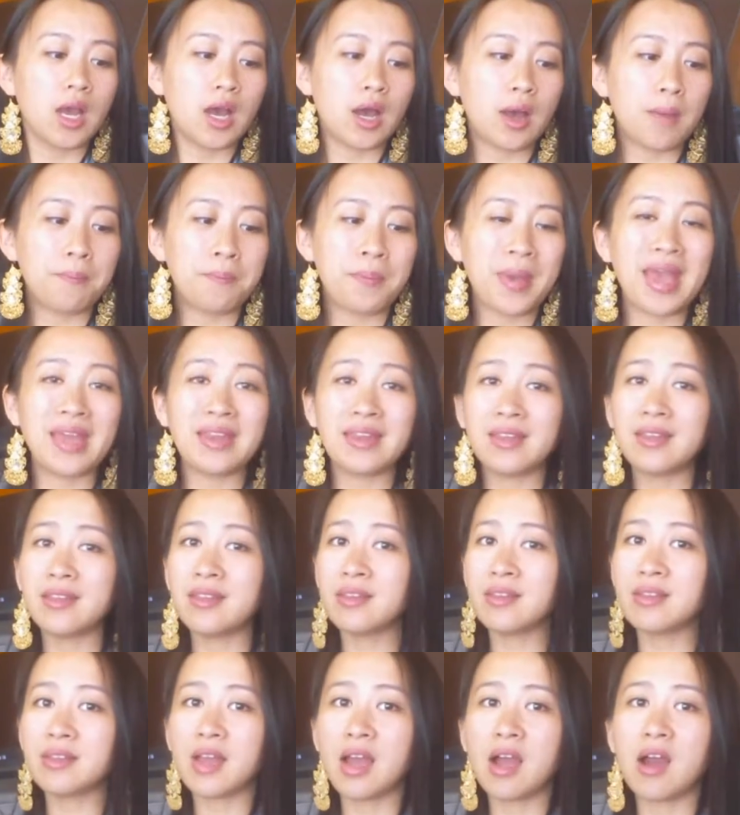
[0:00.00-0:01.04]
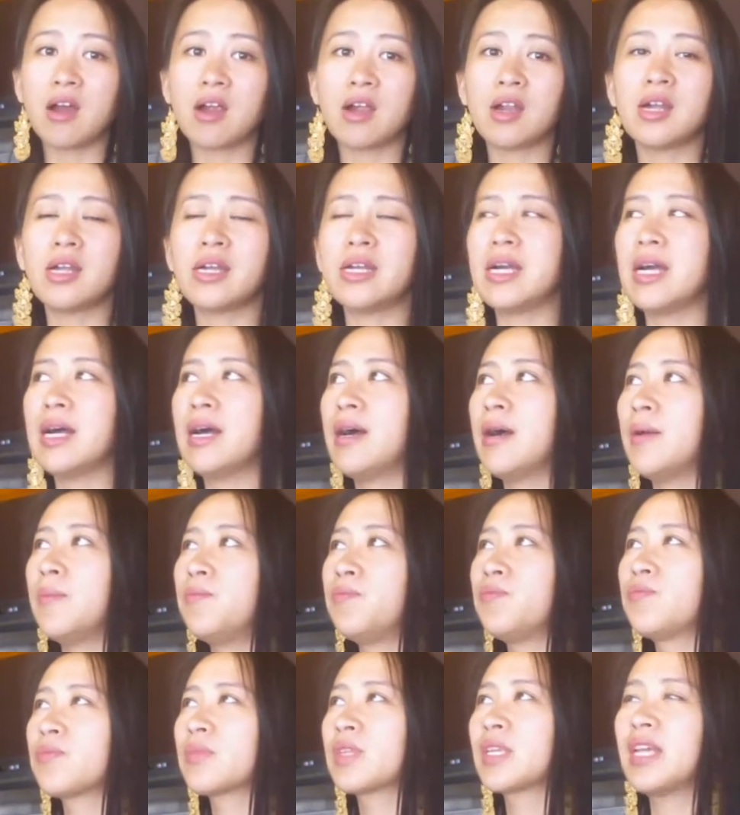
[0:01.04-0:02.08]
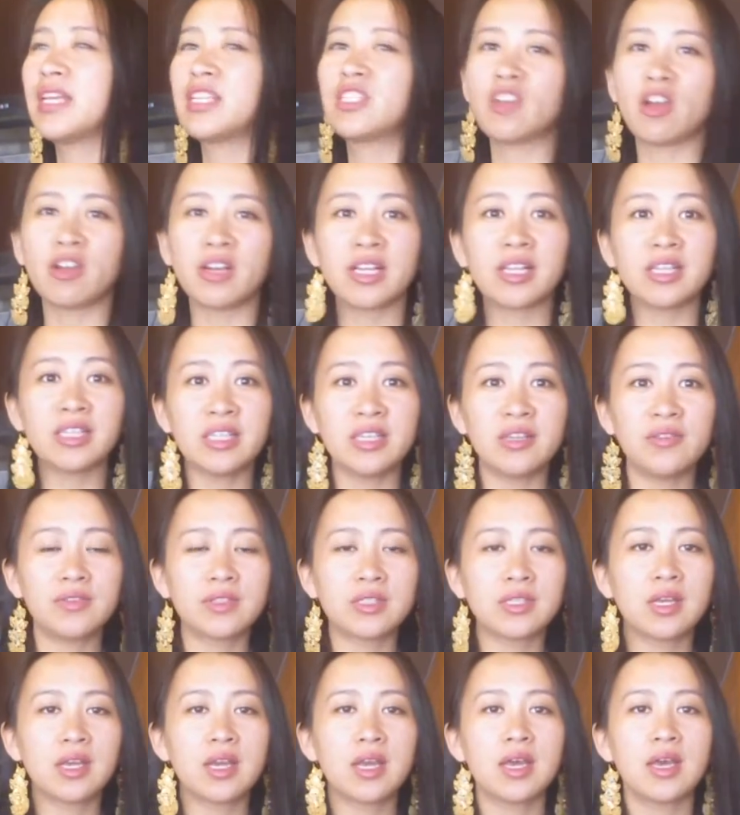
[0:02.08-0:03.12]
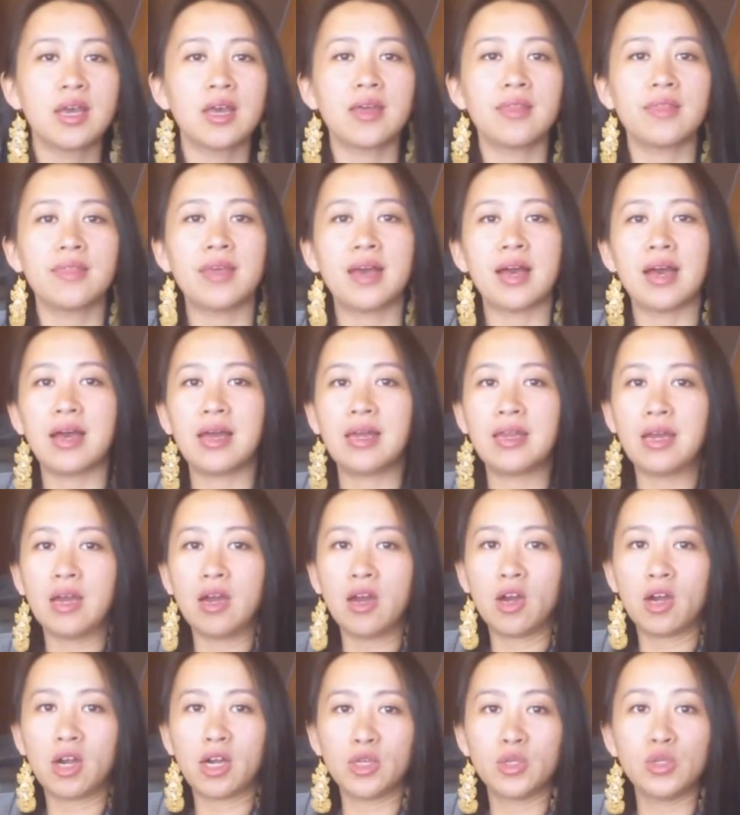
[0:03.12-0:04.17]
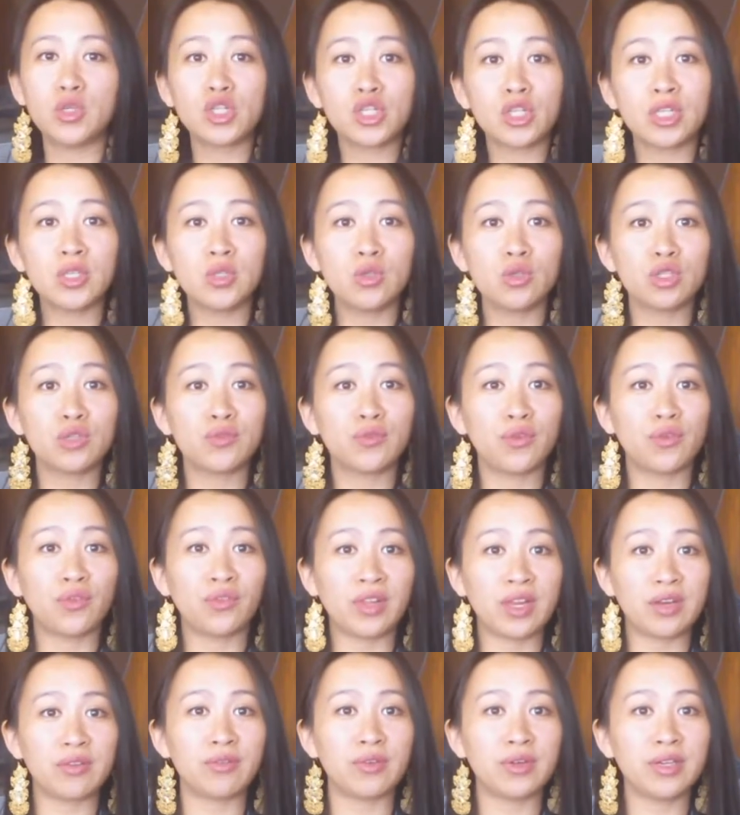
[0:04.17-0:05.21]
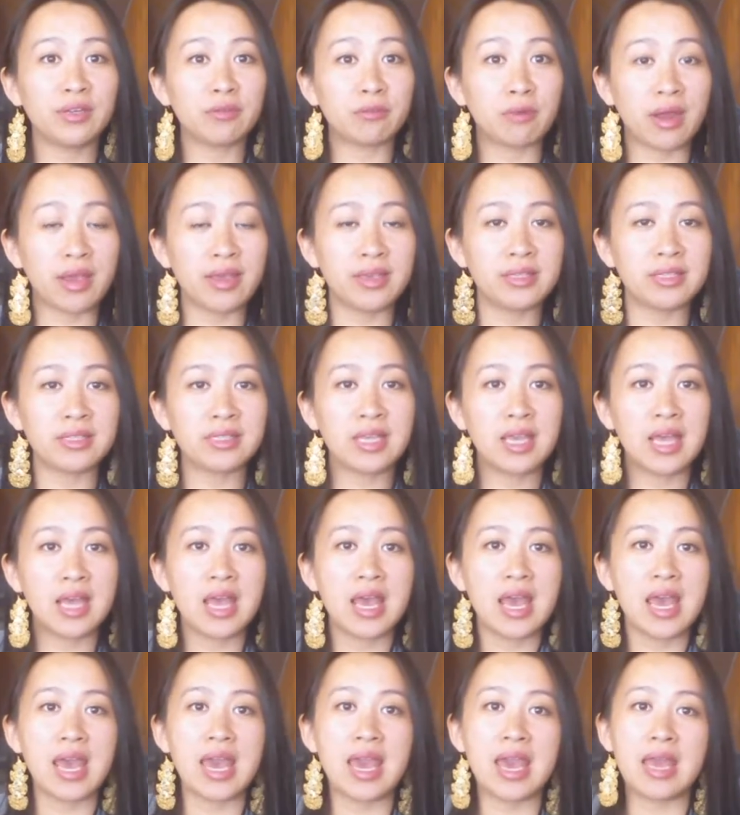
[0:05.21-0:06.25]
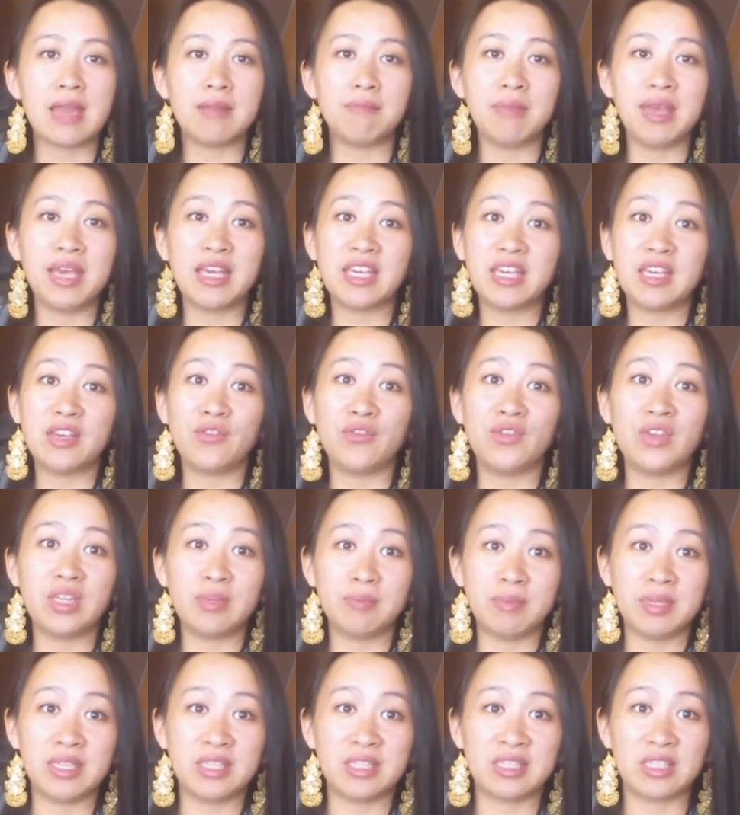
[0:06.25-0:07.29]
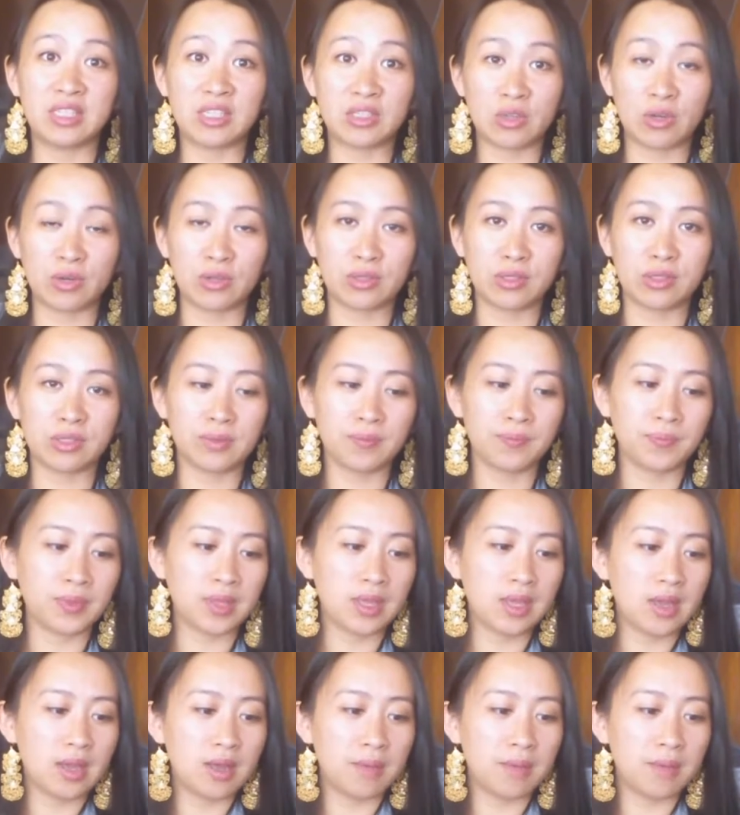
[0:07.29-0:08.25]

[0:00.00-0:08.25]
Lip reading: Pandan are exotic leaves that are usually used for flavoring rice and making Vietnamese desserts.